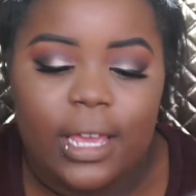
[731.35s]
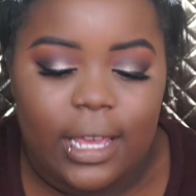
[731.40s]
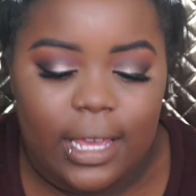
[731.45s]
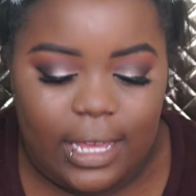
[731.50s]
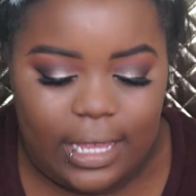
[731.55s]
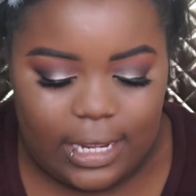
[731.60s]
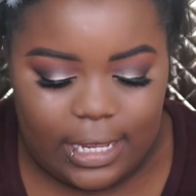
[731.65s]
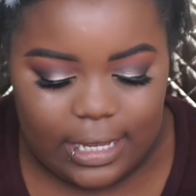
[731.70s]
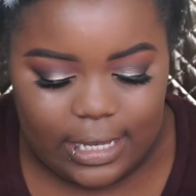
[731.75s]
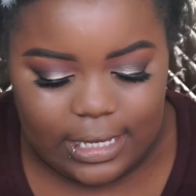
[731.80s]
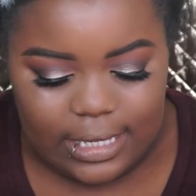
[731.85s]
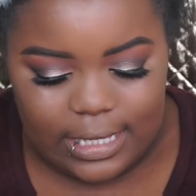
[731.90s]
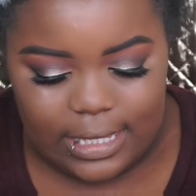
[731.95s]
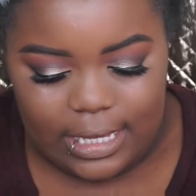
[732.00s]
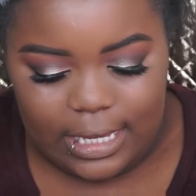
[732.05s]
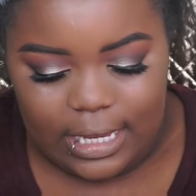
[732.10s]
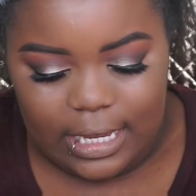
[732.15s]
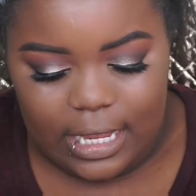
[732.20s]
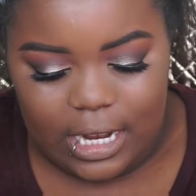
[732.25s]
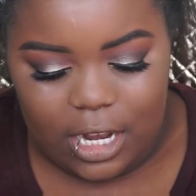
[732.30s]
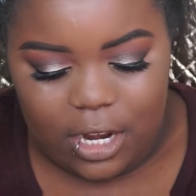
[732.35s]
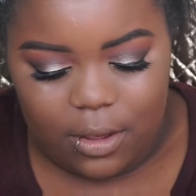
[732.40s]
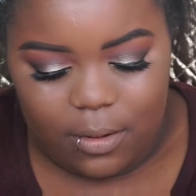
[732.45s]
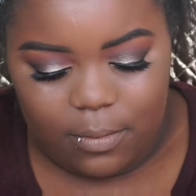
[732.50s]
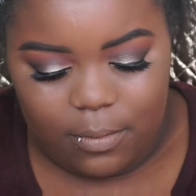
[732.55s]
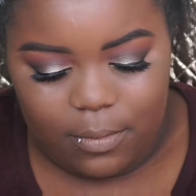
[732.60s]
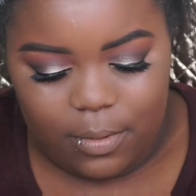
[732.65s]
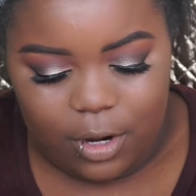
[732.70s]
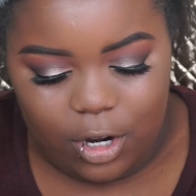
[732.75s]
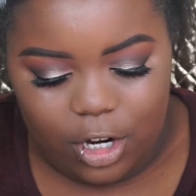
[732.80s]
It is the
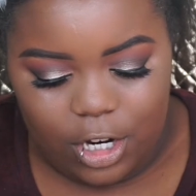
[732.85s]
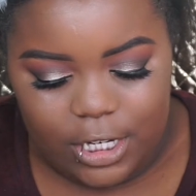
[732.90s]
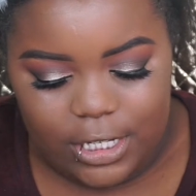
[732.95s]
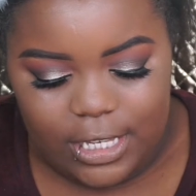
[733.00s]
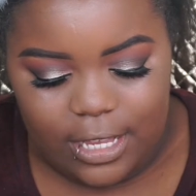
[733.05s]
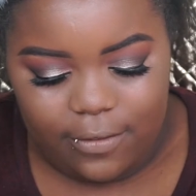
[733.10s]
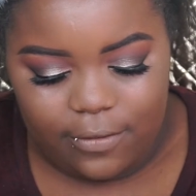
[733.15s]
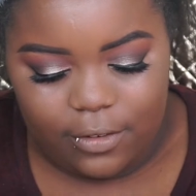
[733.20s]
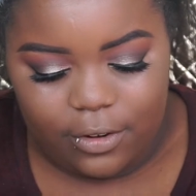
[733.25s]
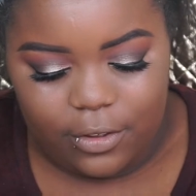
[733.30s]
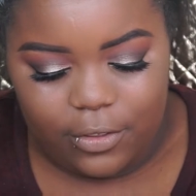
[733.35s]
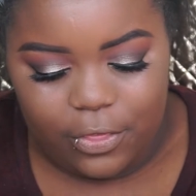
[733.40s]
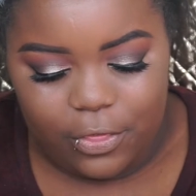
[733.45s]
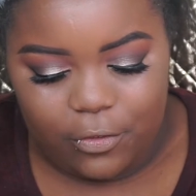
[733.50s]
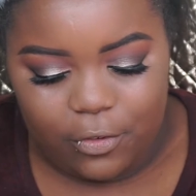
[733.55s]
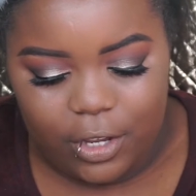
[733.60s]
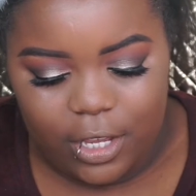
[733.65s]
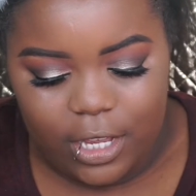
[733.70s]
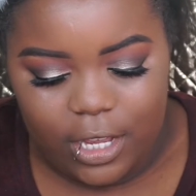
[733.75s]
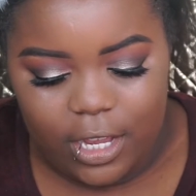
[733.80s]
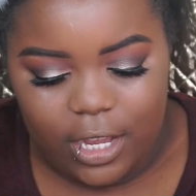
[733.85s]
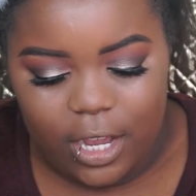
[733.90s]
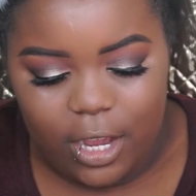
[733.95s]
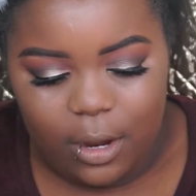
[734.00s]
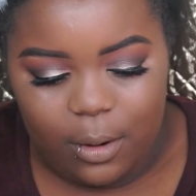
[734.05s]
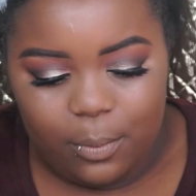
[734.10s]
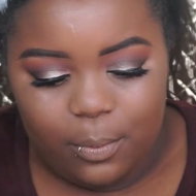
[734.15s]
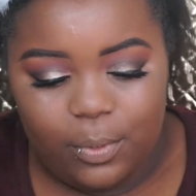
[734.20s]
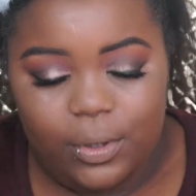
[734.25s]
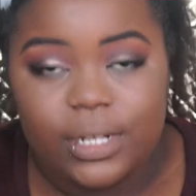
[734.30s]
number 73
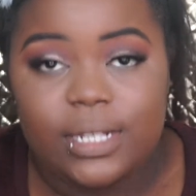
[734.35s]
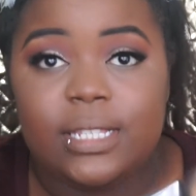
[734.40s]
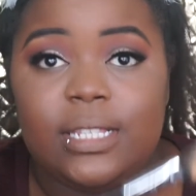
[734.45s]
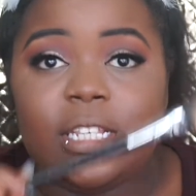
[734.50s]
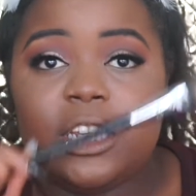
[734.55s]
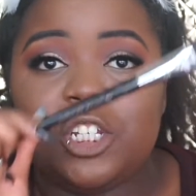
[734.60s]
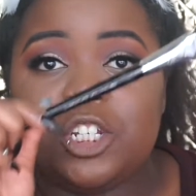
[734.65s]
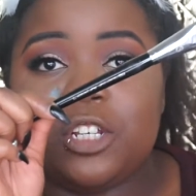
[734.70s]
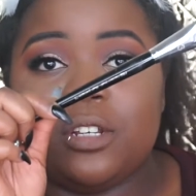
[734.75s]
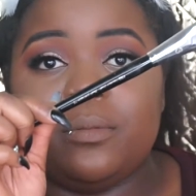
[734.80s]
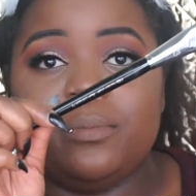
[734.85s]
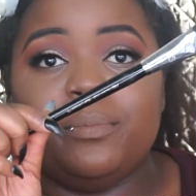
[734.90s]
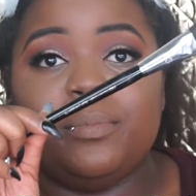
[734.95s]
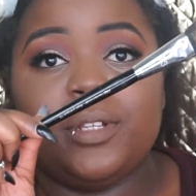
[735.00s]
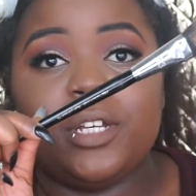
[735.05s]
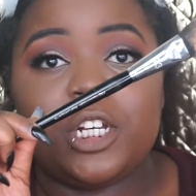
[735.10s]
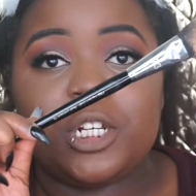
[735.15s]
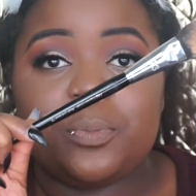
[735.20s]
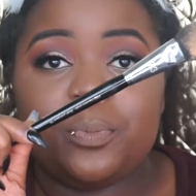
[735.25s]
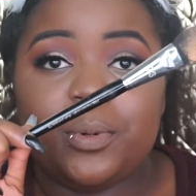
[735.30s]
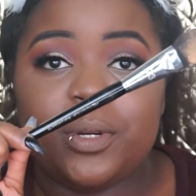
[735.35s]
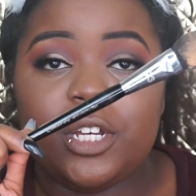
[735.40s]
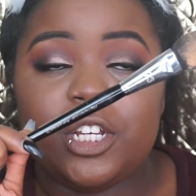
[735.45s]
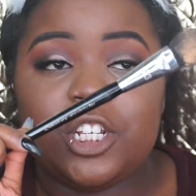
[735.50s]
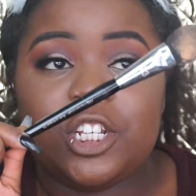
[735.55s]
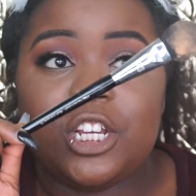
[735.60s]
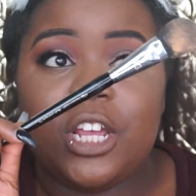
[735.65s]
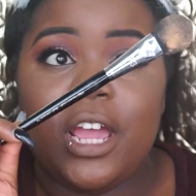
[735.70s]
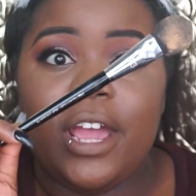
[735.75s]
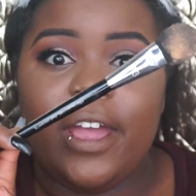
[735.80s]
Precision Blush
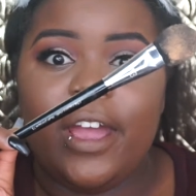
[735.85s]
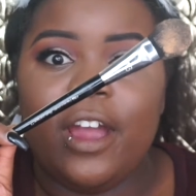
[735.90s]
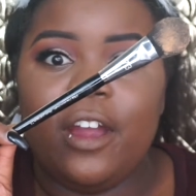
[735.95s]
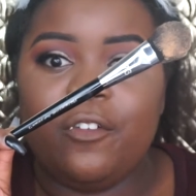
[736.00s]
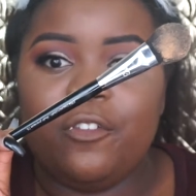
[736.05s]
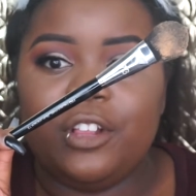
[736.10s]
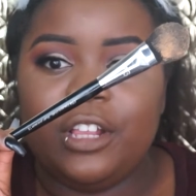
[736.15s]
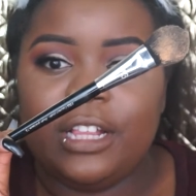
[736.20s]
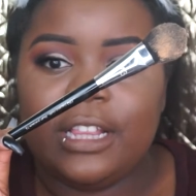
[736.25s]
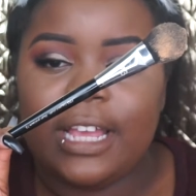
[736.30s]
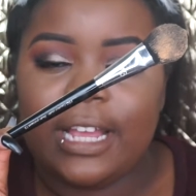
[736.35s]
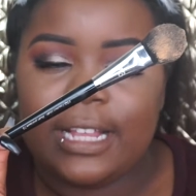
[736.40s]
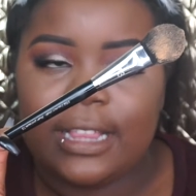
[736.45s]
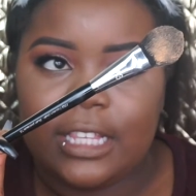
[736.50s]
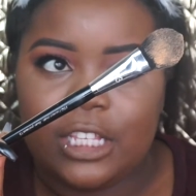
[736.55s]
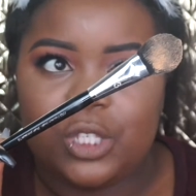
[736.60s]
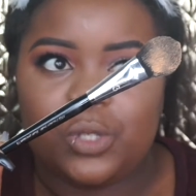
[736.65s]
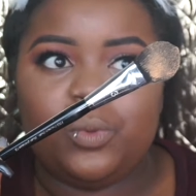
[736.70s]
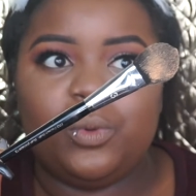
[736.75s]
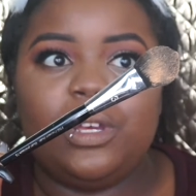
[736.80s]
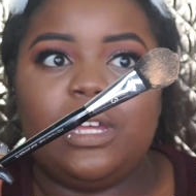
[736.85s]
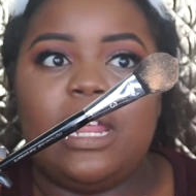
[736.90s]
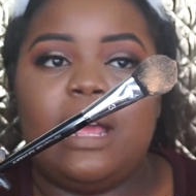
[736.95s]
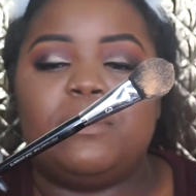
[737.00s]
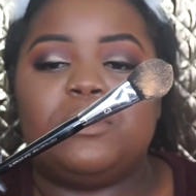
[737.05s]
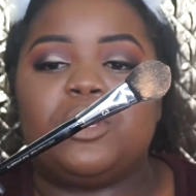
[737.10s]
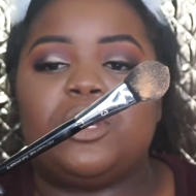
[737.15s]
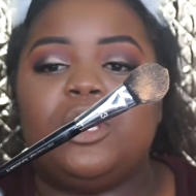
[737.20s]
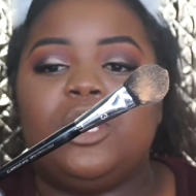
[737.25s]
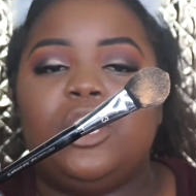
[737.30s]
Brush. I really like this one. I'm
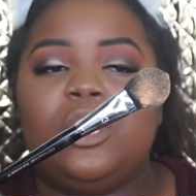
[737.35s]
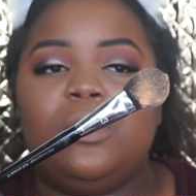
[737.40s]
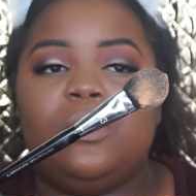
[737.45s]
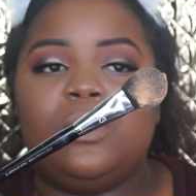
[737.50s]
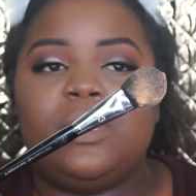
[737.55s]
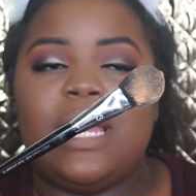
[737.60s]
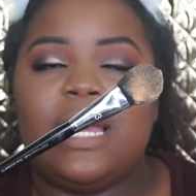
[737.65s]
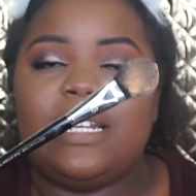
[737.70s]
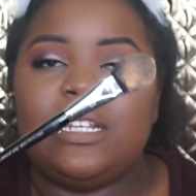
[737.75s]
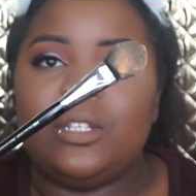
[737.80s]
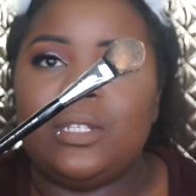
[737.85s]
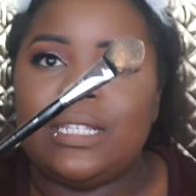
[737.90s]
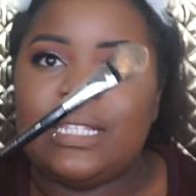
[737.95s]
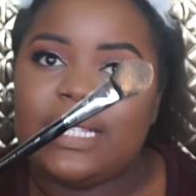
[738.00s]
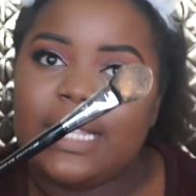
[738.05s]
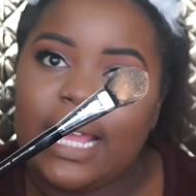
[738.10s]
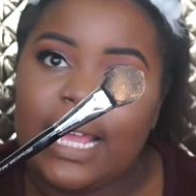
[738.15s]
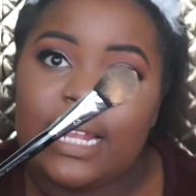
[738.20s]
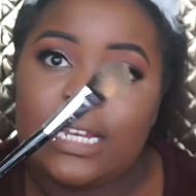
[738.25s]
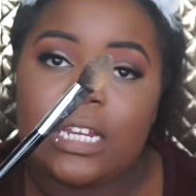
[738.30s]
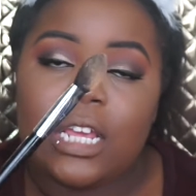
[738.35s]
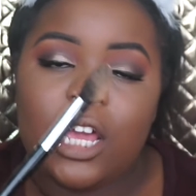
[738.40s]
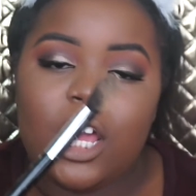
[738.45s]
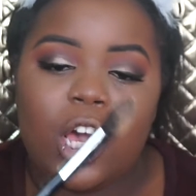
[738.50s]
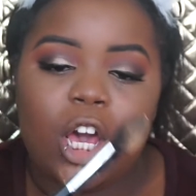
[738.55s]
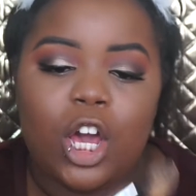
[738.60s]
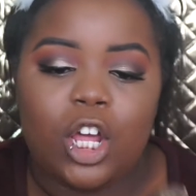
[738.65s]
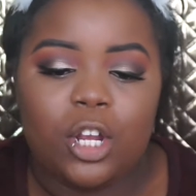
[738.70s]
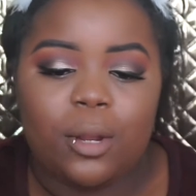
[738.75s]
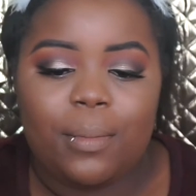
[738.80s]
just going to use that to set
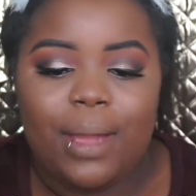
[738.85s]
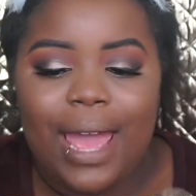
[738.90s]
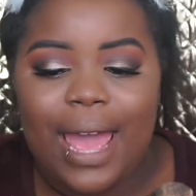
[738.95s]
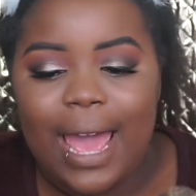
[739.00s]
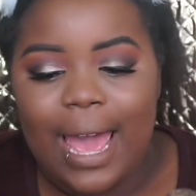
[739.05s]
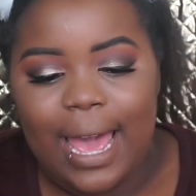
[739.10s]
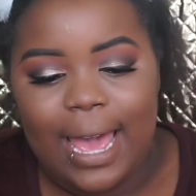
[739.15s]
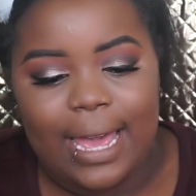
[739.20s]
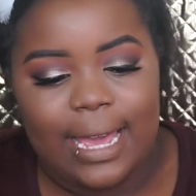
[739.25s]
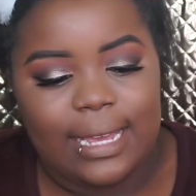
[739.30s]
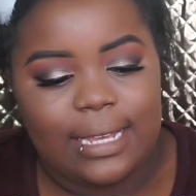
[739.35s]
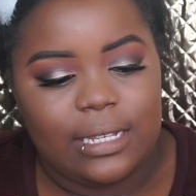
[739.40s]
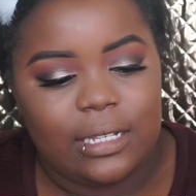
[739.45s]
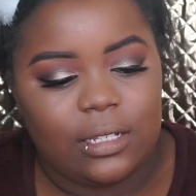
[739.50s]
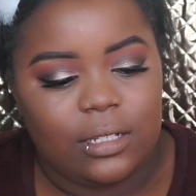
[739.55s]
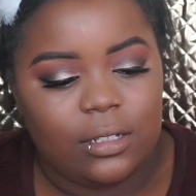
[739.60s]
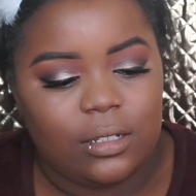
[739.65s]
under my eye.